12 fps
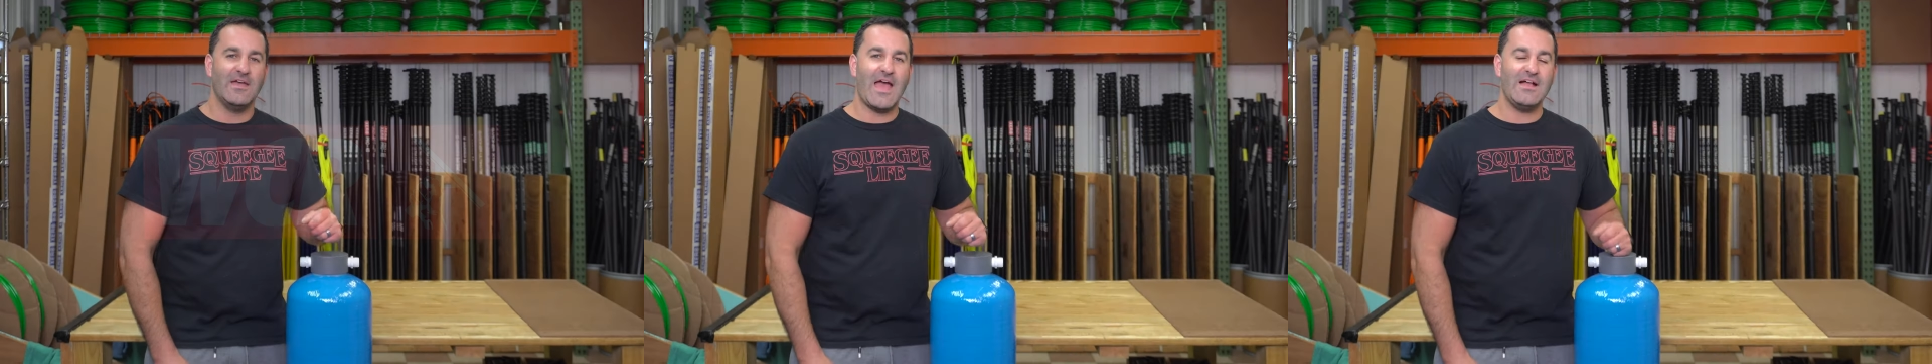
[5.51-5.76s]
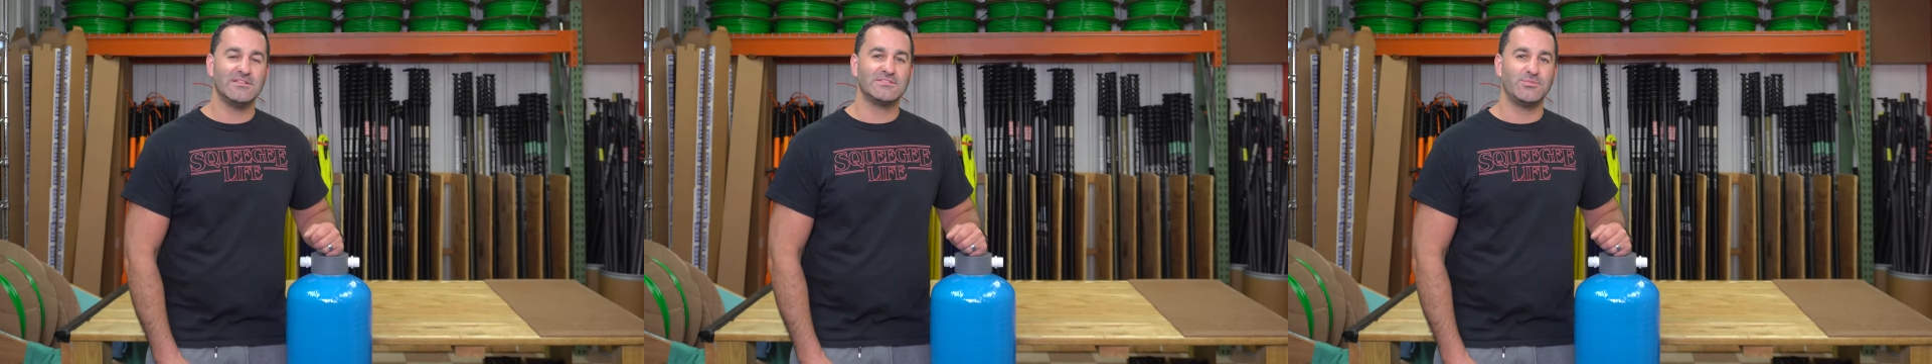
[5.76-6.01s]

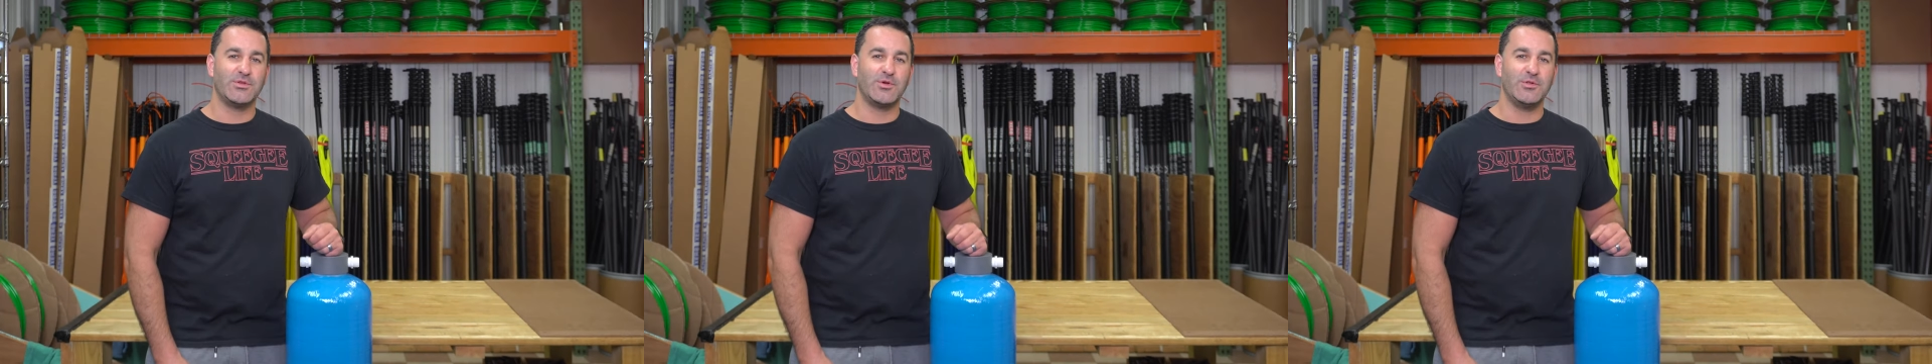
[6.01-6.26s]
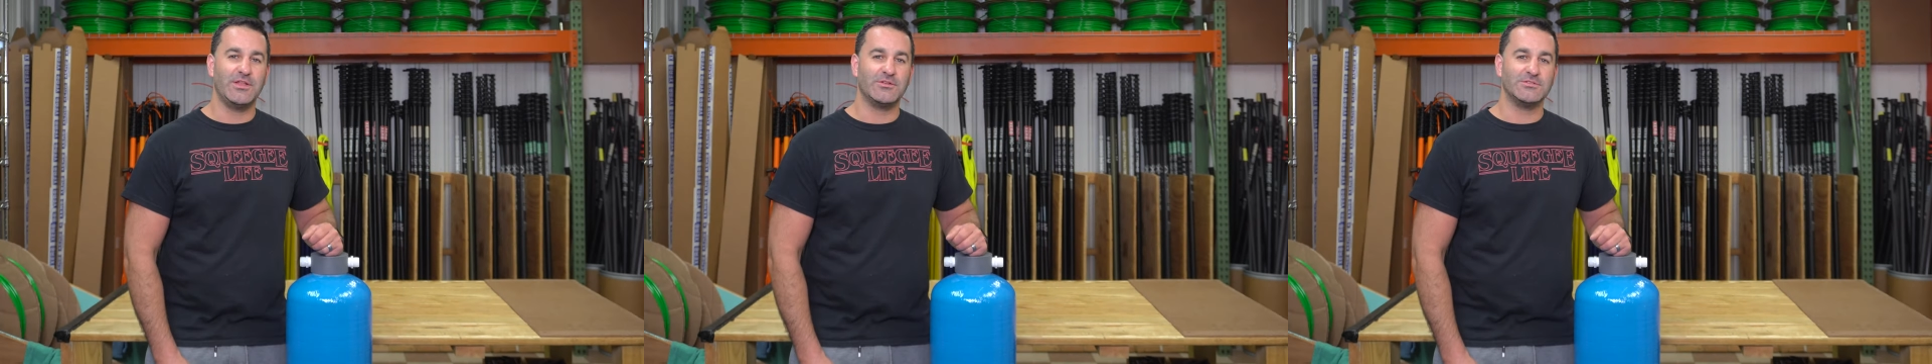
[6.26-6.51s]
Alex at
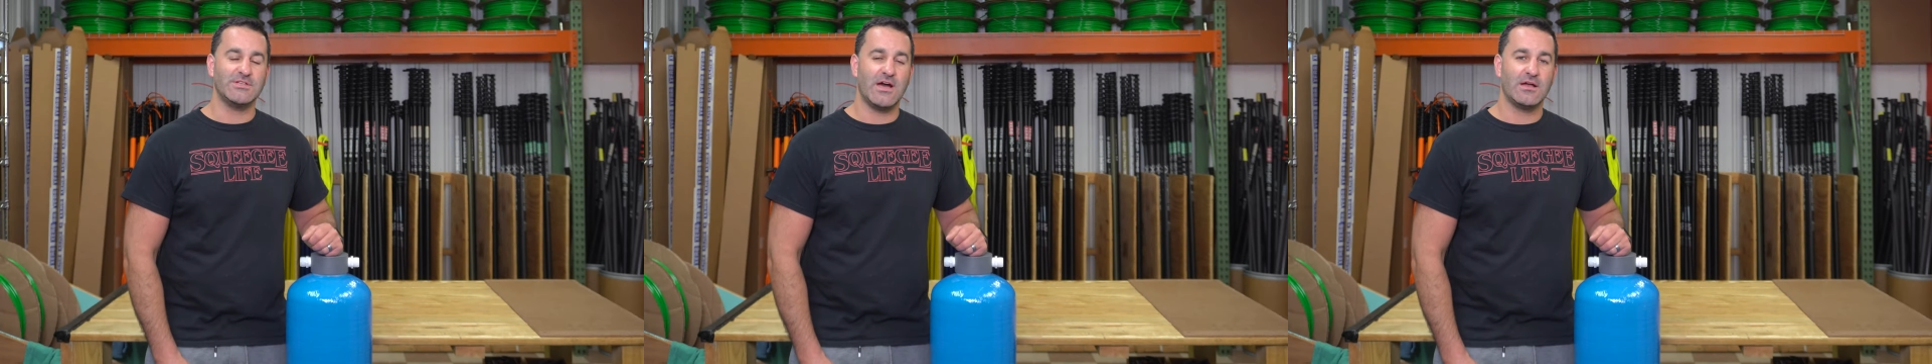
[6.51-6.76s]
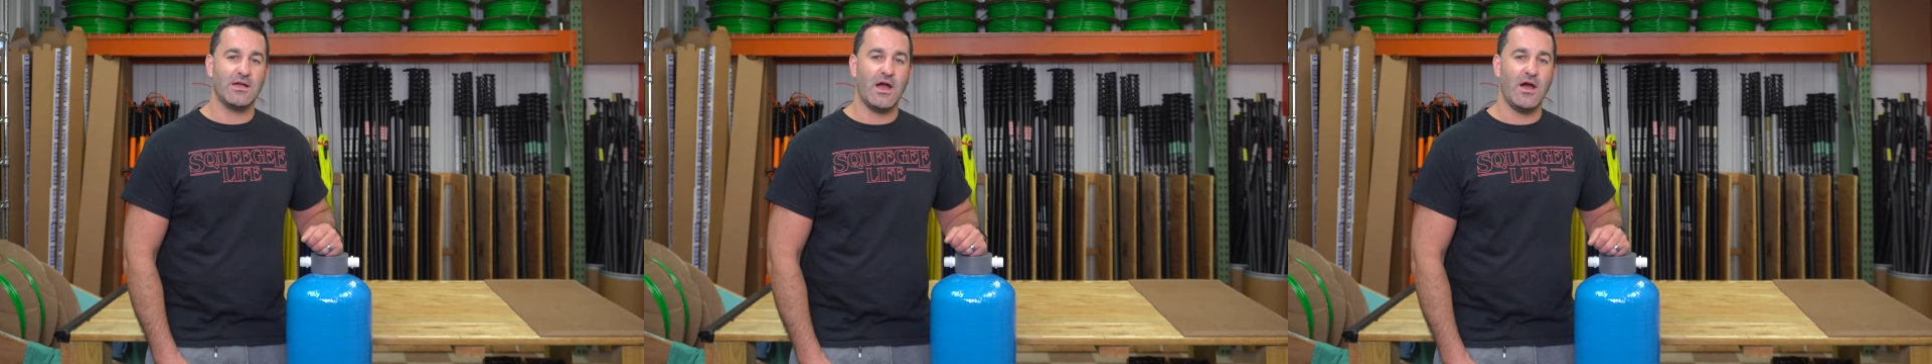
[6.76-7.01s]

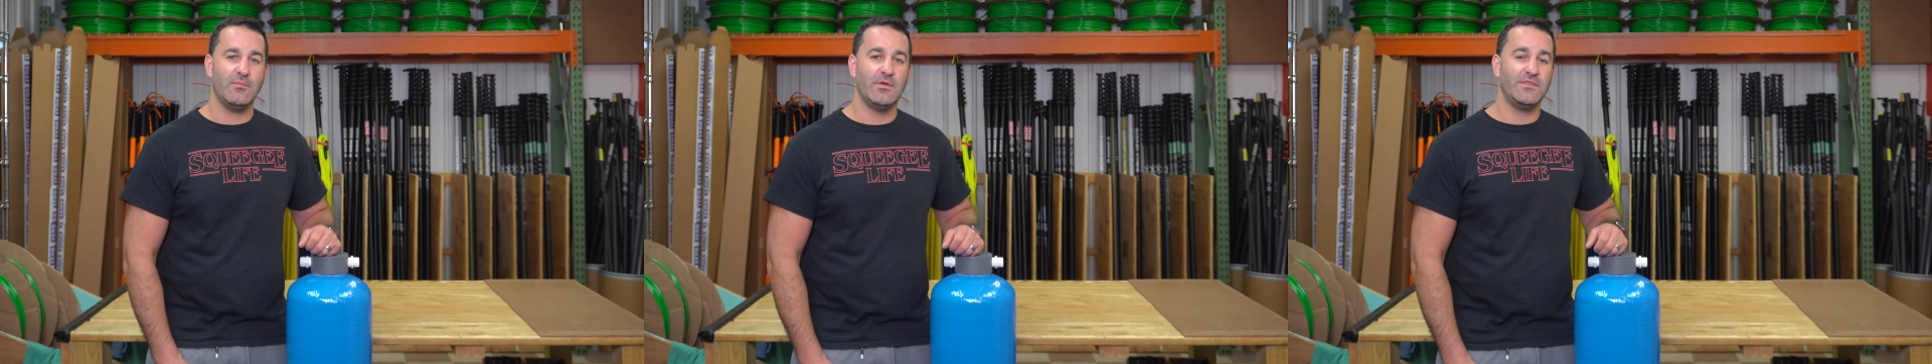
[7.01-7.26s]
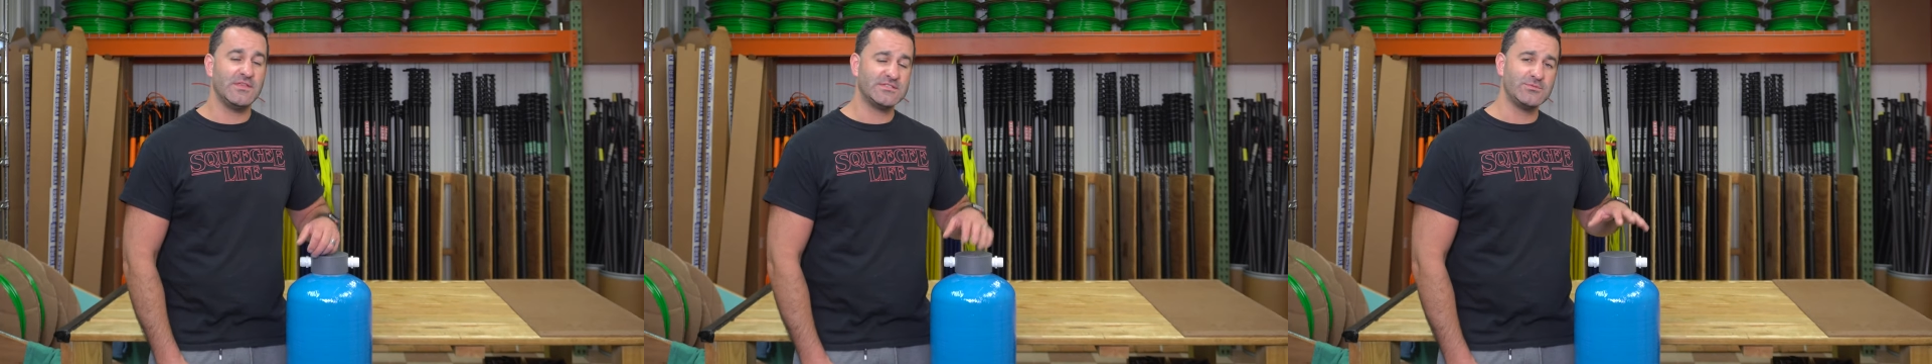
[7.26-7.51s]
WindowCleaner.com. This